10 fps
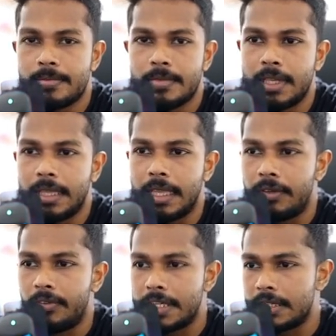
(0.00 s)

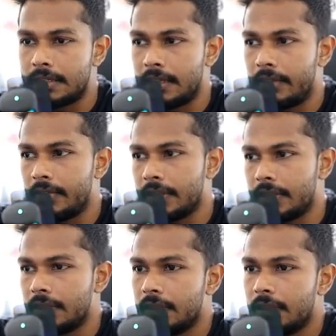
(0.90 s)
language
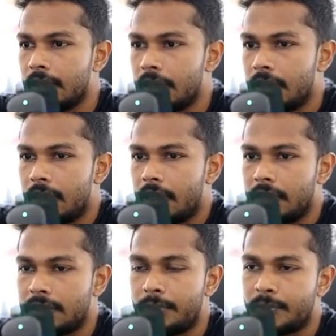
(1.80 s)
saver. And
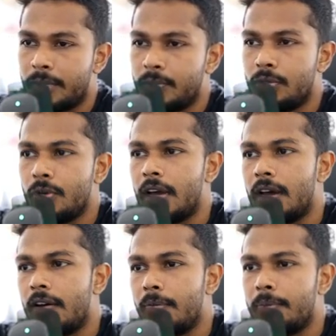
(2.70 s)
sometimes you
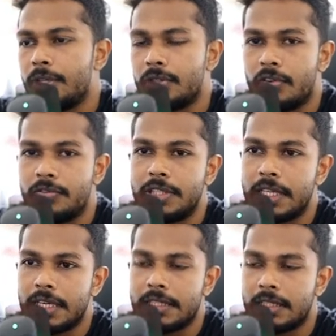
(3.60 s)
have mix of
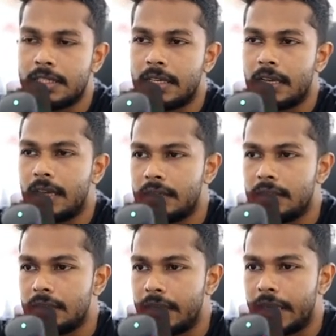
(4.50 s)
JSON and
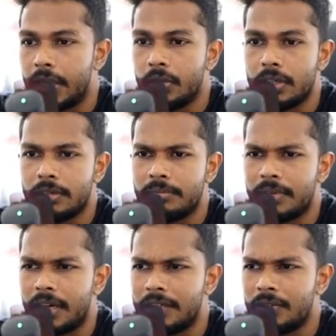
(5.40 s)
regular.
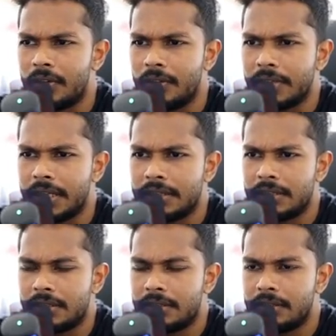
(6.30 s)
I don't know how that's